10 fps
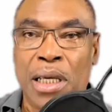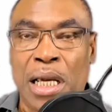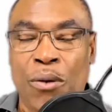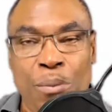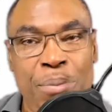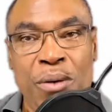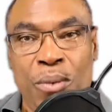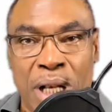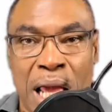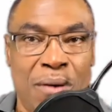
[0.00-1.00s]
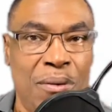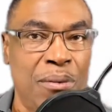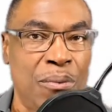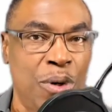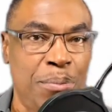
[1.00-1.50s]
uh, would be what I
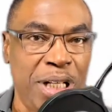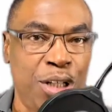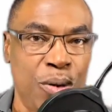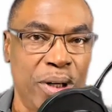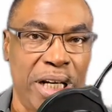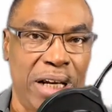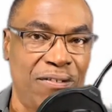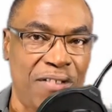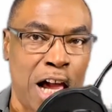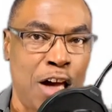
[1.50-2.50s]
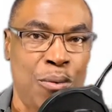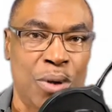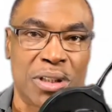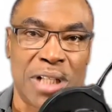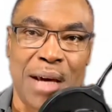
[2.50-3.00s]
would be doing if I
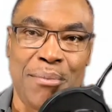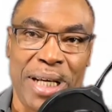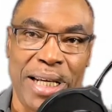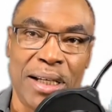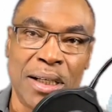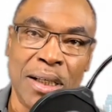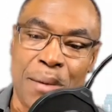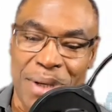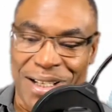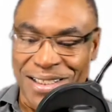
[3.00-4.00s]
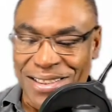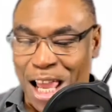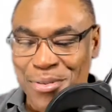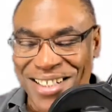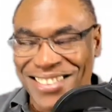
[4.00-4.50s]
was not me because I, mean, I